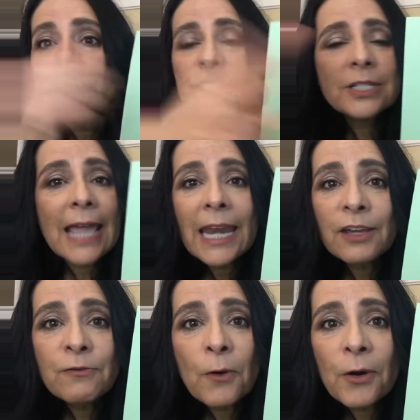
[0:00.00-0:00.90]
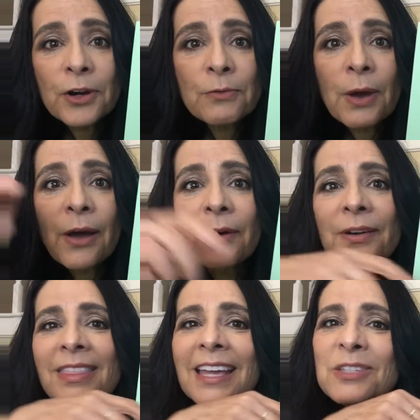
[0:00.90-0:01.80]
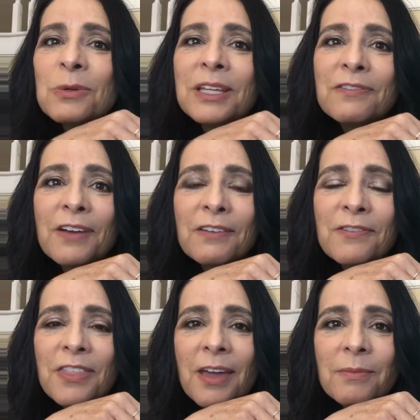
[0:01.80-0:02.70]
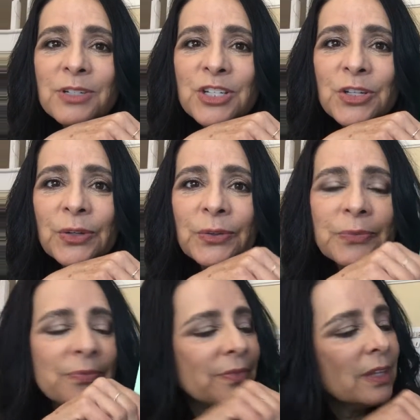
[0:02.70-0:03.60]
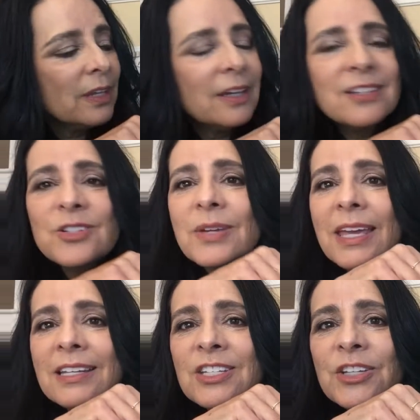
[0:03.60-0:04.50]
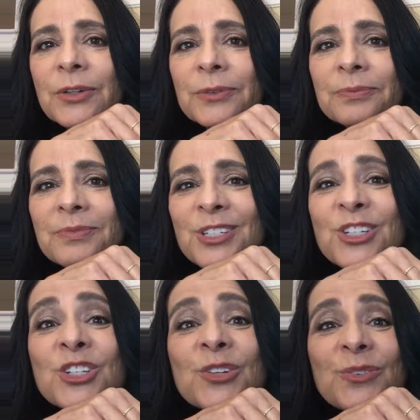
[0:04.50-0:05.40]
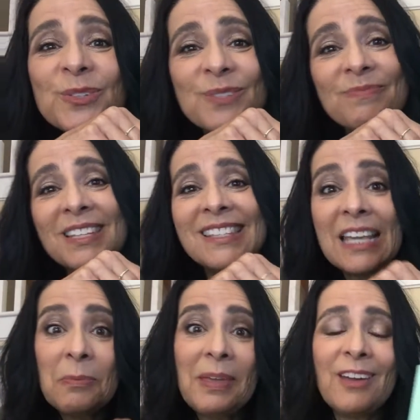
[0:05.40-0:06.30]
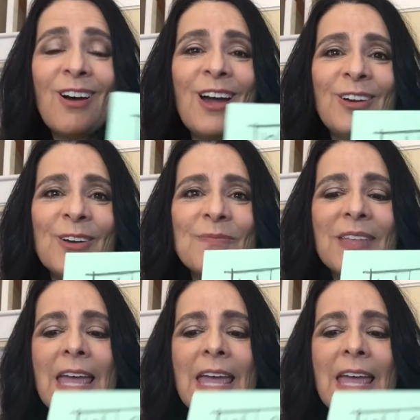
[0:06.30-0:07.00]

just any 4 in a row. And that's really fun for them to get to choose. It's like a big honor.